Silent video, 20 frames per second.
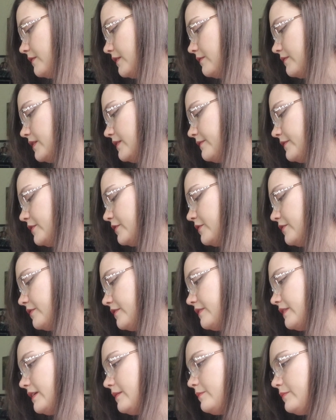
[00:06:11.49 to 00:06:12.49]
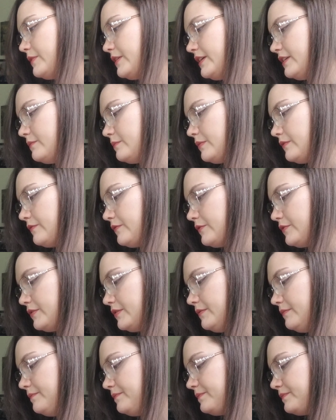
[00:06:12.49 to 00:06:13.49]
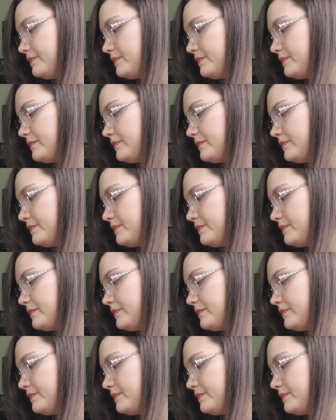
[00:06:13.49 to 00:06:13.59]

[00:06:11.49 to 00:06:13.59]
I've never heard of that brand before.